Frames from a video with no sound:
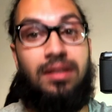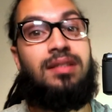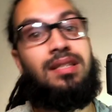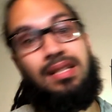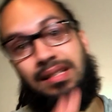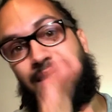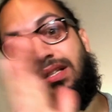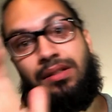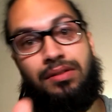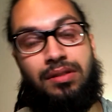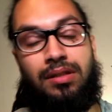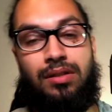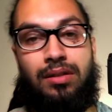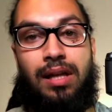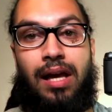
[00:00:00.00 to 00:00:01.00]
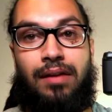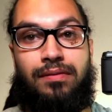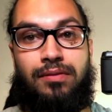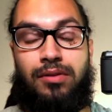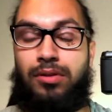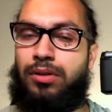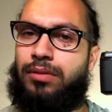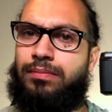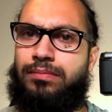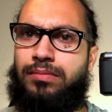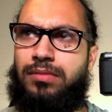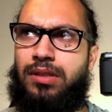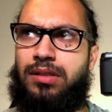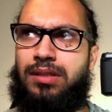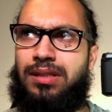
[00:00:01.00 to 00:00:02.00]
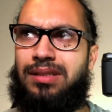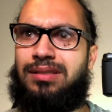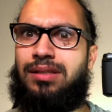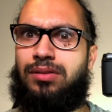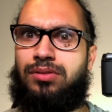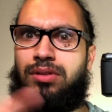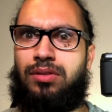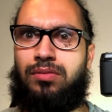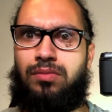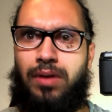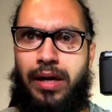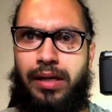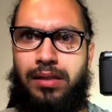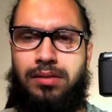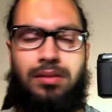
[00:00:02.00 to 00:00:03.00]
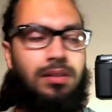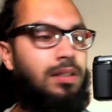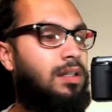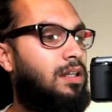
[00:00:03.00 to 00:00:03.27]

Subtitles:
It's going to tilt to the left, or it's going to tilt to the right.